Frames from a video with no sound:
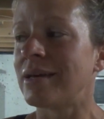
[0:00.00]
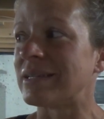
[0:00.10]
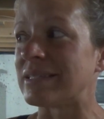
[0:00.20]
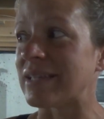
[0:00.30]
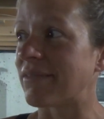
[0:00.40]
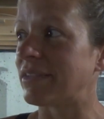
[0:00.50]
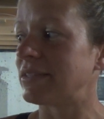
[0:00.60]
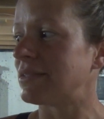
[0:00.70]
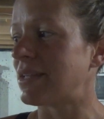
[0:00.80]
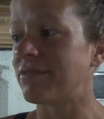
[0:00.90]

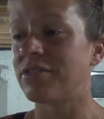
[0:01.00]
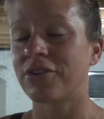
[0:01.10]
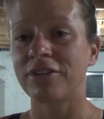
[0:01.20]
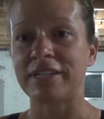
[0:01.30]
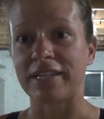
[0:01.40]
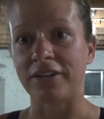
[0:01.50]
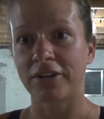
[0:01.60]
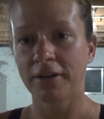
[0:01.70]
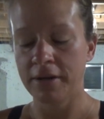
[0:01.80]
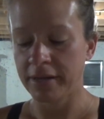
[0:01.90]
7:30
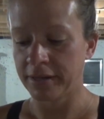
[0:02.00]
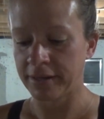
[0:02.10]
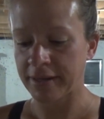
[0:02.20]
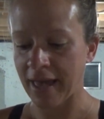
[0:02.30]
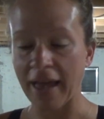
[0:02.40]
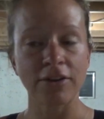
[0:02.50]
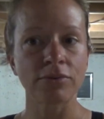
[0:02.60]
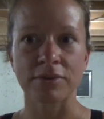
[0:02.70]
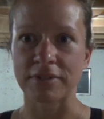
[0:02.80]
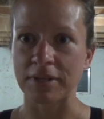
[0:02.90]
dinner, I
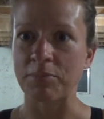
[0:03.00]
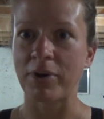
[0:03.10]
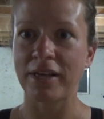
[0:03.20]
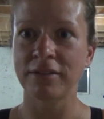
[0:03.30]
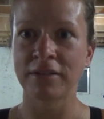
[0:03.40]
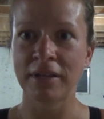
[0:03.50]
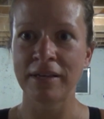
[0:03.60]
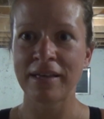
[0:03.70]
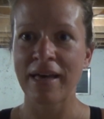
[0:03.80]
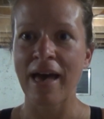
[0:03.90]
don't sleep well.
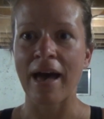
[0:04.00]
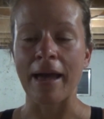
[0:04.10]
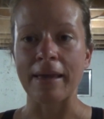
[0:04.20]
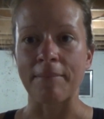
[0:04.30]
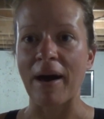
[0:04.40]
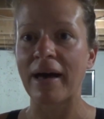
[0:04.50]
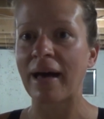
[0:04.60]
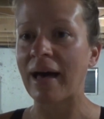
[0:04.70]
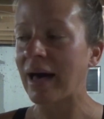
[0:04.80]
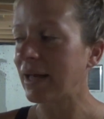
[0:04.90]
I am
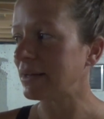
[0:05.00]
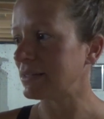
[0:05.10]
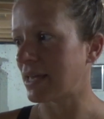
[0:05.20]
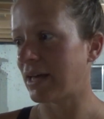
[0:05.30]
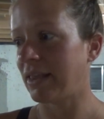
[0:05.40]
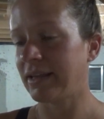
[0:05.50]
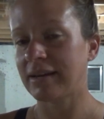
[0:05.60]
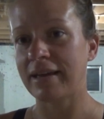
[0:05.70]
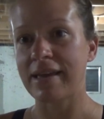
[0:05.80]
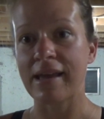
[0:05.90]
hot as hell at
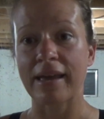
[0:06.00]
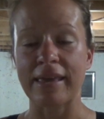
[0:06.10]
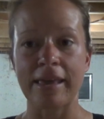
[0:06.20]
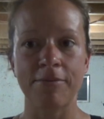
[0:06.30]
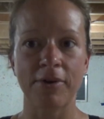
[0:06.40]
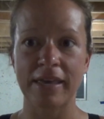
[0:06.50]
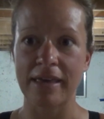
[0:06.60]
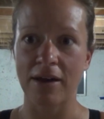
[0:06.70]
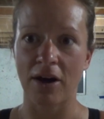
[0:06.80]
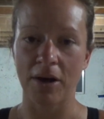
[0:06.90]
night. I keep
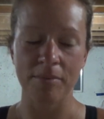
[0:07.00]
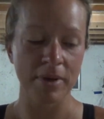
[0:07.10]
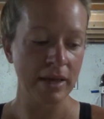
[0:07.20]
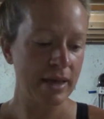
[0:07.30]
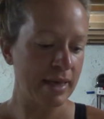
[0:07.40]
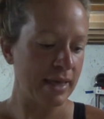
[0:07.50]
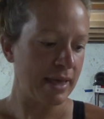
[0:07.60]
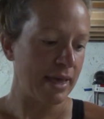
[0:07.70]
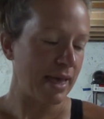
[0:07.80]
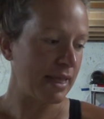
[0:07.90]
waking up,
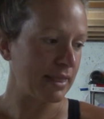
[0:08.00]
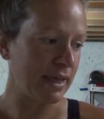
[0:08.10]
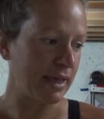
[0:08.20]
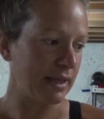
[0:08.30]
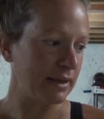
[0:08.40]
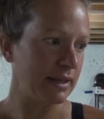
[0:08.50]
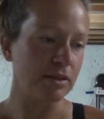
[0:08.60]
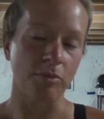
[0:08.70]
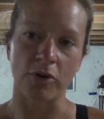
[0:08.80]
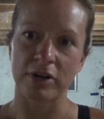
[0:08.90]
and then
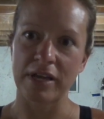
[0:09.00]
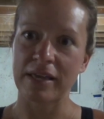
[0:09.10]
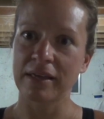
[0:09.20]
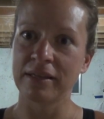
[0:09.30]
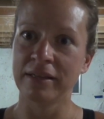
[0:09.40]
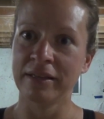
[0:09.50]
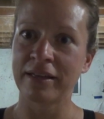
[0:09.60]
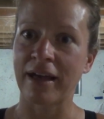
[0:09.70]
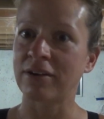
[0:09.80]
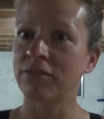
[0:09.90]
in the morning,
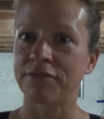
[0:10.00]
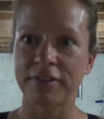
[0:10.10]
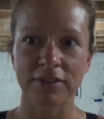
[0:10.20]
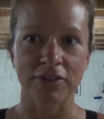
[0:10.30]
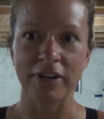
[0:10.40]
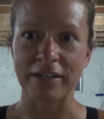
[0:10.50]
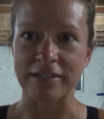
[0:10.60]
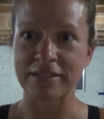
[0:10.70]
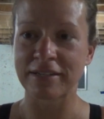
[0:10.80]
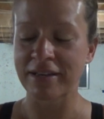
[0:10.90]
I don't feel the
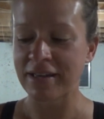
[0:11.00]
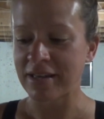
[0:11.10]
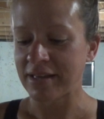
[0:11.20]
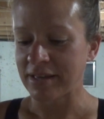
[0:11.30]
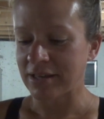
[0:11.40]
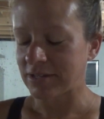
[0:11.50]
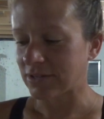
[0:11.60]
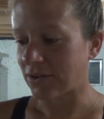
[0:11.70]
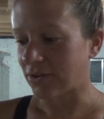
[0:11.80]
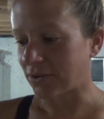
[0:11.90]
greatest.
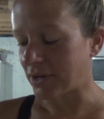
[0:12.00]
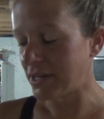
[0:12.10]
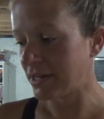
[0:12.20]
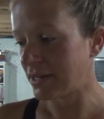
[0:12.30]
So